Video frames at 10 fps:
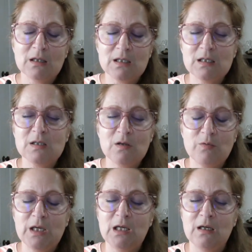This is the
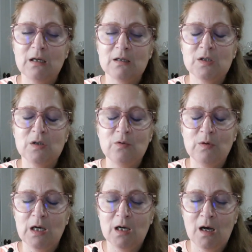week
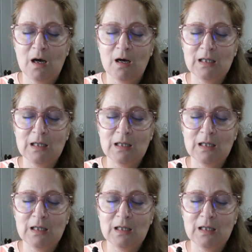to Uh,